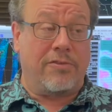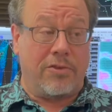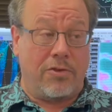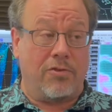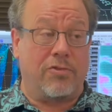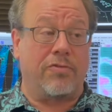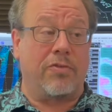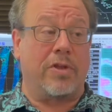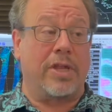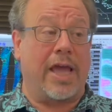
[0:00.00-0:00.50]

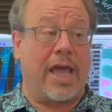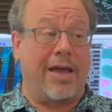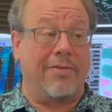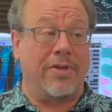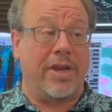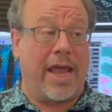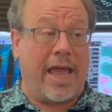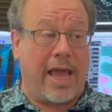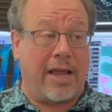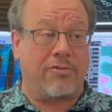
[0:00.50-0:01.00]
useful to have
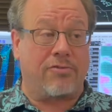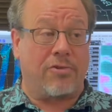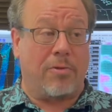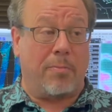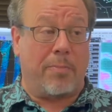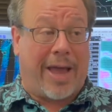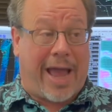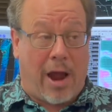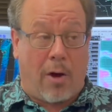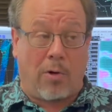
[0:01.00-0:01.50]
an extra
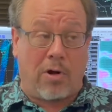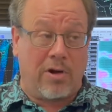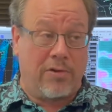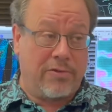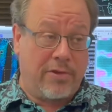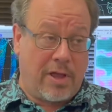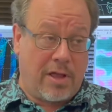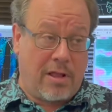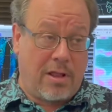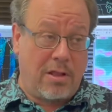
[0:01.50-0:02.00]
power
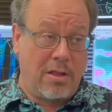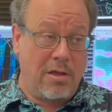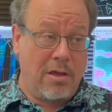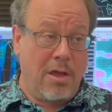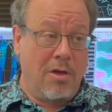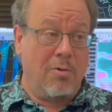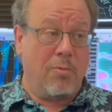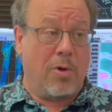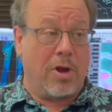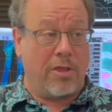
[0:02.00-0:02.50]
cell,
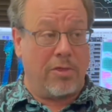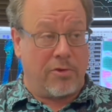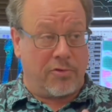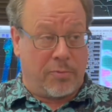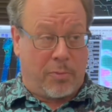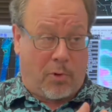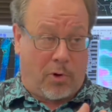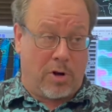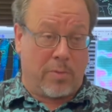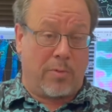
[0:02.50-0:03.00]
one of those
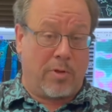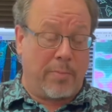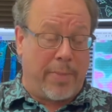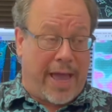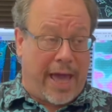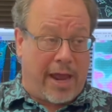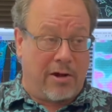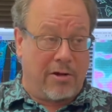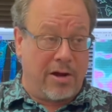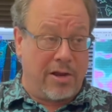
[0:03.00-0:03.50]
portable
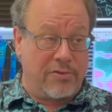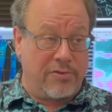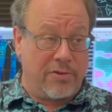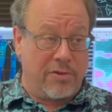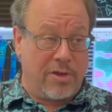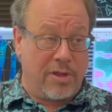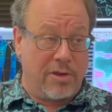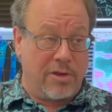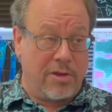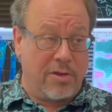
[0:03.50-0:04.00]
batteries you
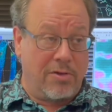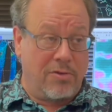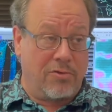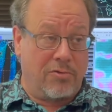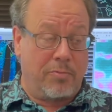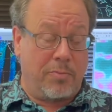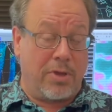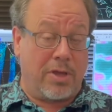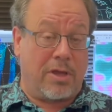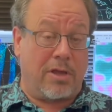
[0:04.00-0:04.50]
can use,
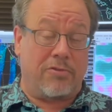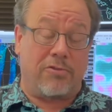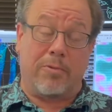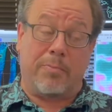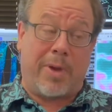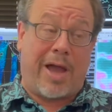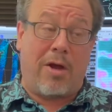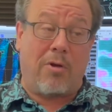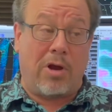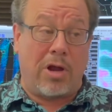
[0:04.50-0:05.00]
because the
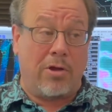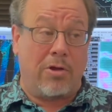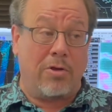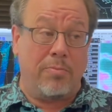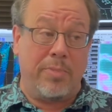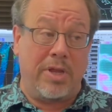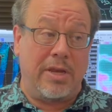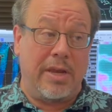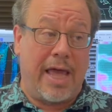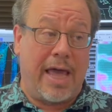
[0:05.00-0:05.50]
power could
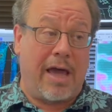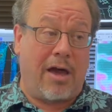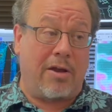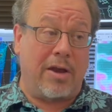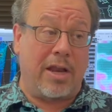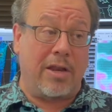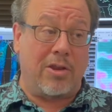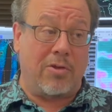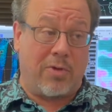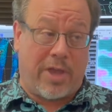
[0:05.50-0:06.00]
be down
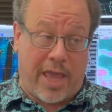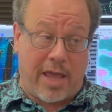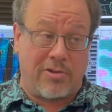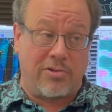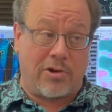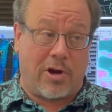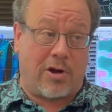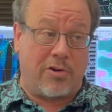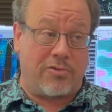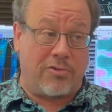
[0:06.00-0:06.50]
and you can't
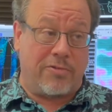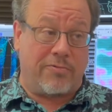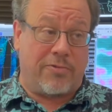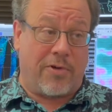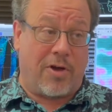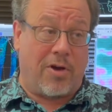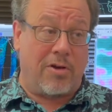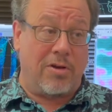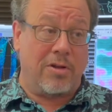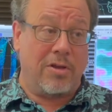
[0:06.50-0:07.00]
charge the
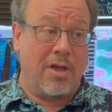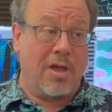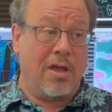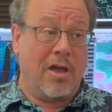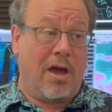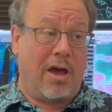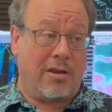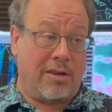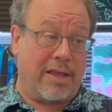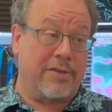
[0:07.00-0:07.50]
phone
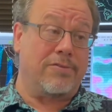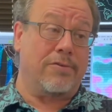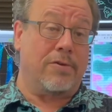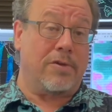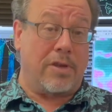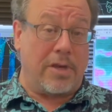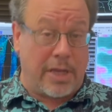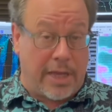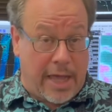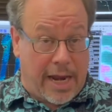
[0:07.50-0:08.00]
unless you
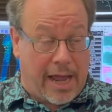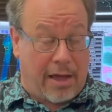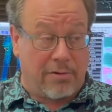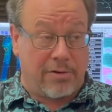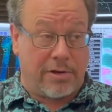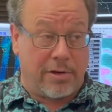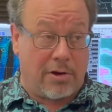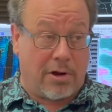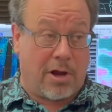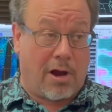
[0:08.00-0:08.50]
can get out
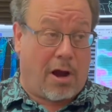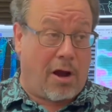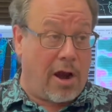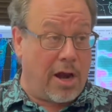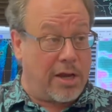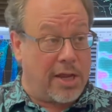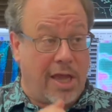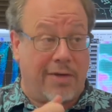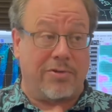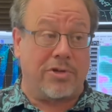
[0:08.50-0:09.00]
to your car and
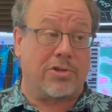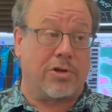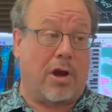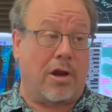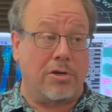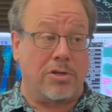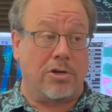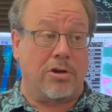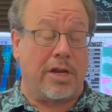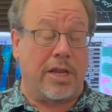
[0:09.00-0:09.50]
you have a
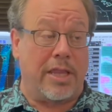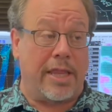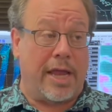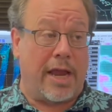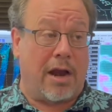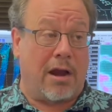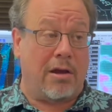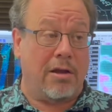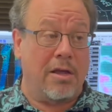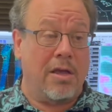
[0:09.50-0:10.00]
charger in
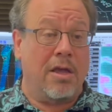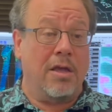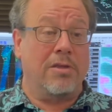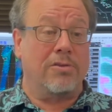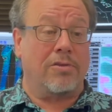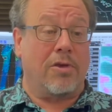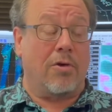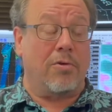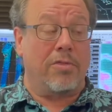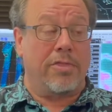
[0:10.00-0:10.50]
there.
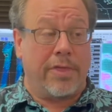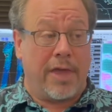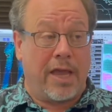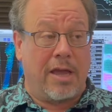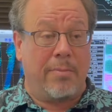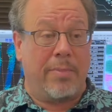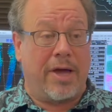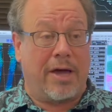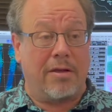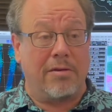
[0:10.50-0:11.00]
So think
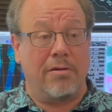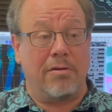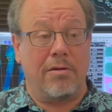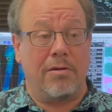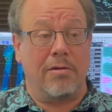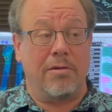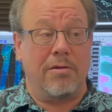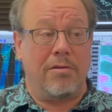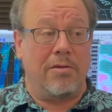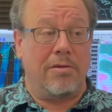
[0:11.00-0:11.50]
about,
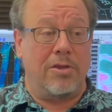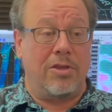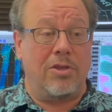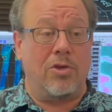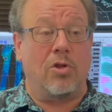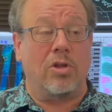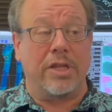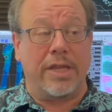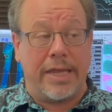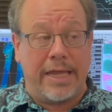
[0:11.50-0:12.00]

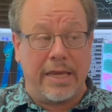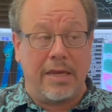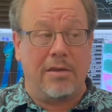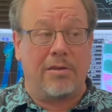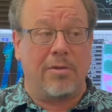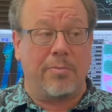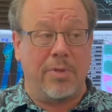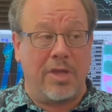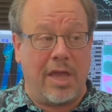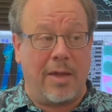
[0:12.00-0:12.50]
you'll need
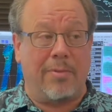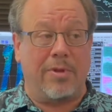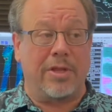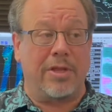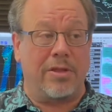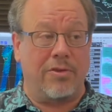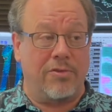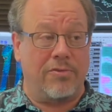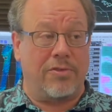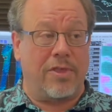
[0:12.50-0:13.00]
to be able to
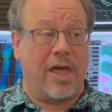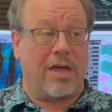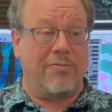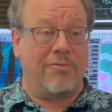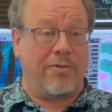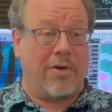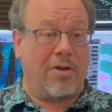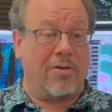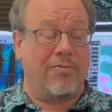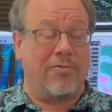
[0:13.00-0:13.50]
use that
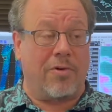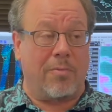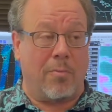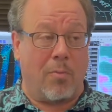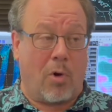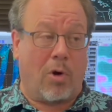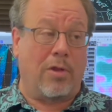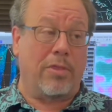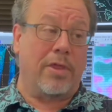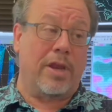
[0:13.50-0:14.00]
phone for
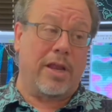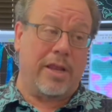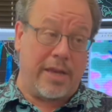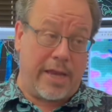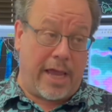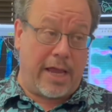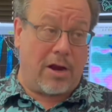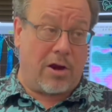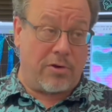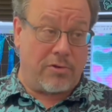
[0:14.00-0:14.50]
more than a
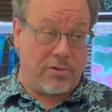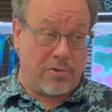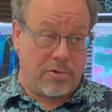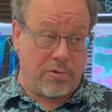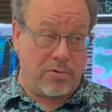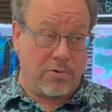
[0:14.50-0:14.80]
day or two.